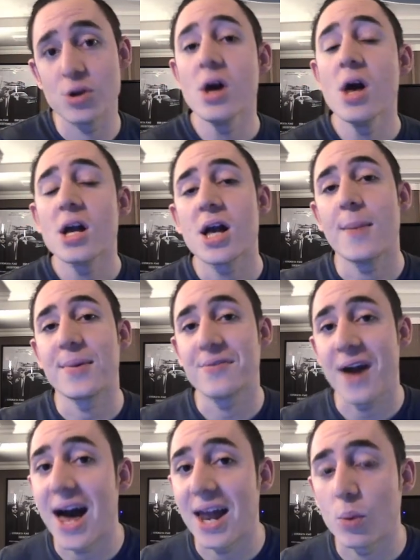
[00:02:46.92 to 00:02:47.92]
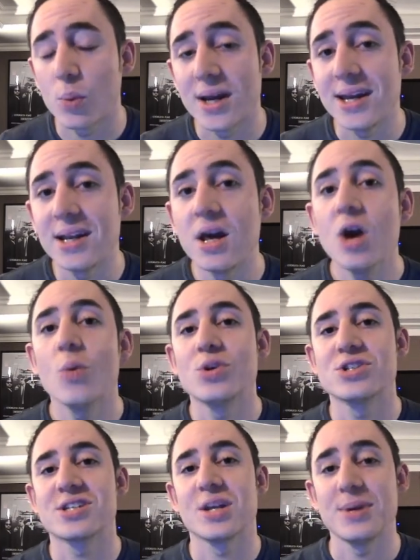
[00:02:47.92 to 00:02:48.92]
coming for Halloween, which is
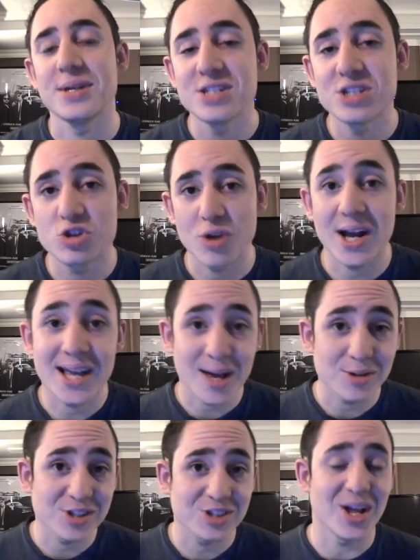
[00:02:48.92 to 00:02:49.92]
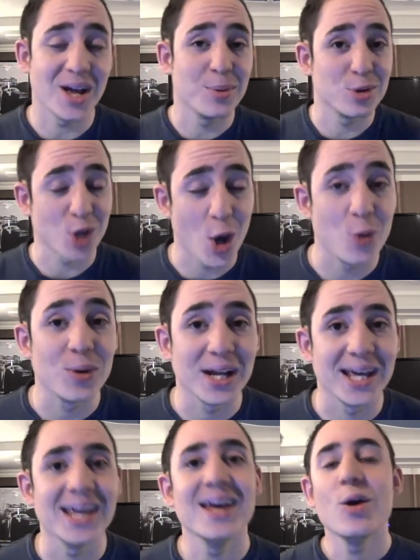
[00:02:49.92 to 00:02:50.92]
going to be strikeout snipers
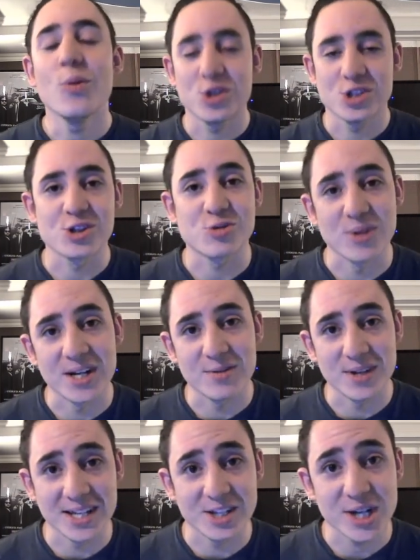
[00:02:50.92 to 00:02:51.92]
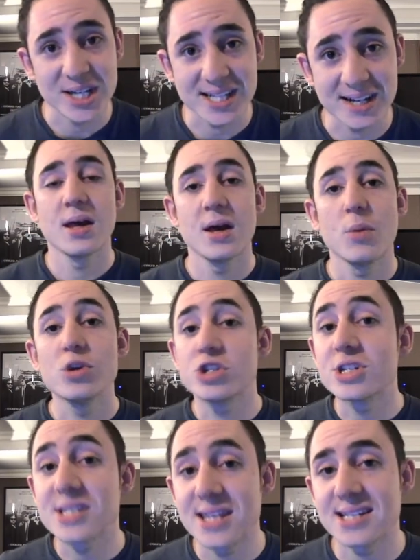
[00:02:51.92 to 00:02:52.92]
only, which looks really, really interesting. We should
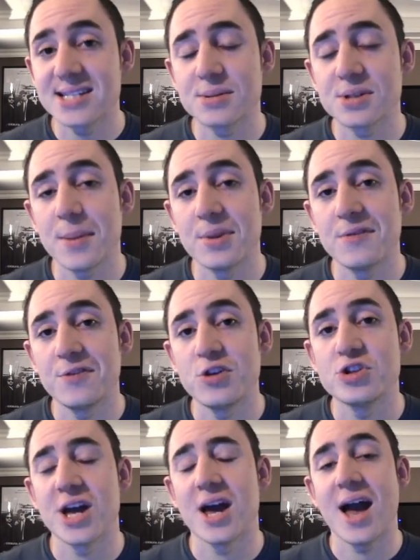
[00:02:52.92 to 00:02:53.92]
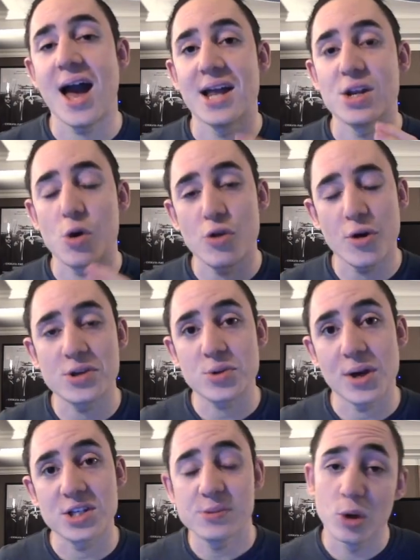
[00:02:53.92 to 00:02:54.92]
see that sometime in the future, and although it's quite
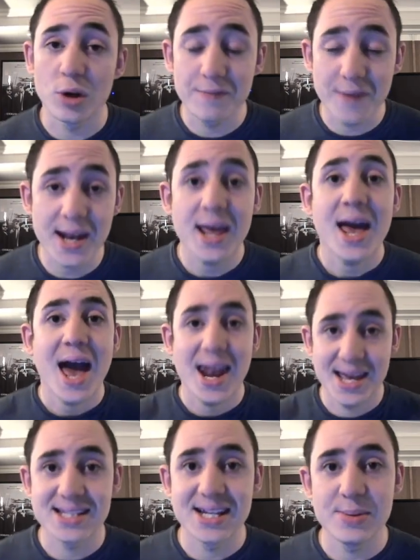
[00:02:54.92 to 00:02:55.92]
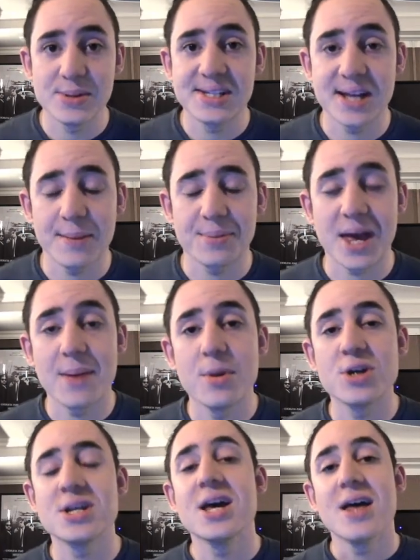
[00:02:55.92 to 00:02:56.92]
a small event and it is a limited time game
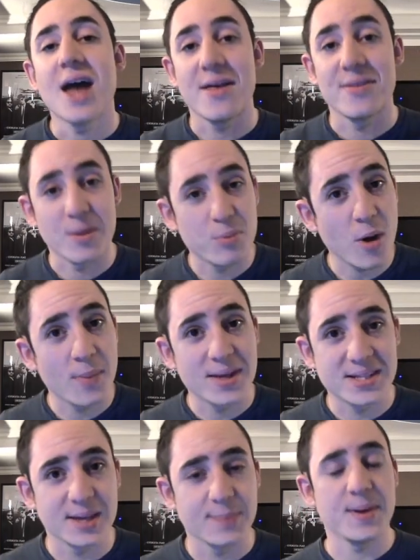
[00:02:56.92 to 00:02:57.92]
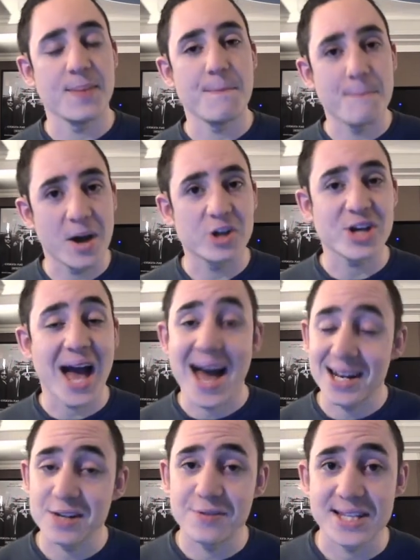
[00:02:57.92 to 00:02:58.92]
mode, and there probably isn't going to be much
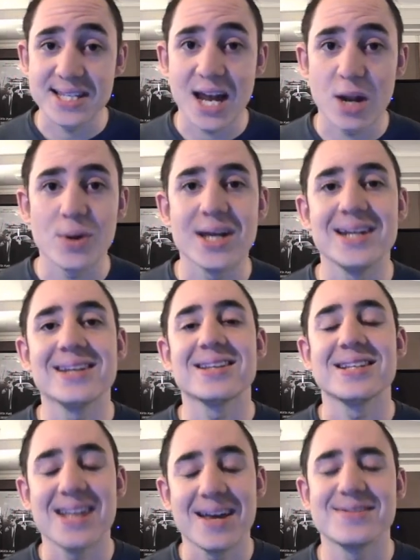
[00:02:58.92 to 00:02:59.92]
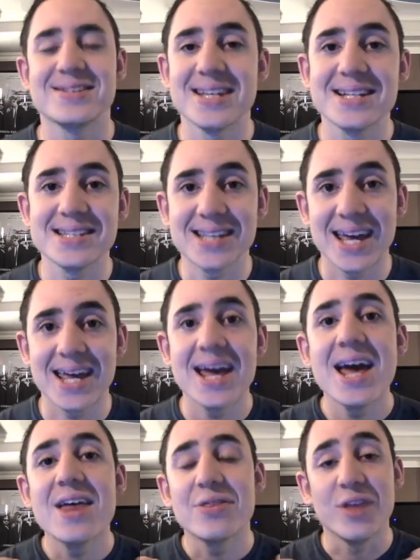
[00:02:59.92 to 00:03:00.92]
added for this Halloween, the devs did say
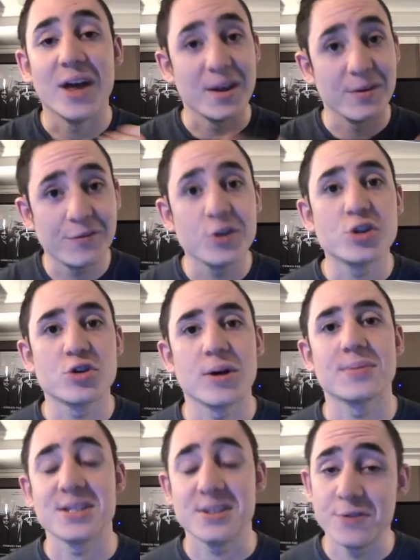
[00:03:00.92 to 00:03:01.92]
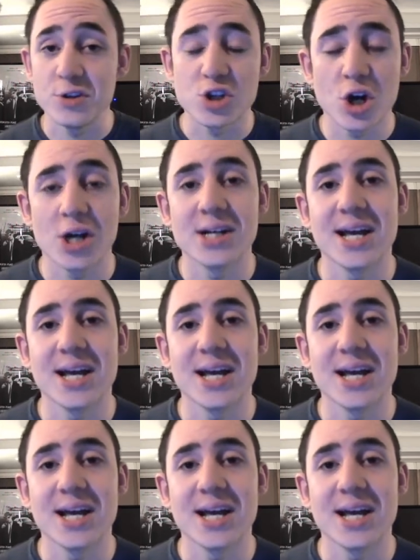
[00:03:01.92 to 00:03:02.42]
that in future updates and future holidays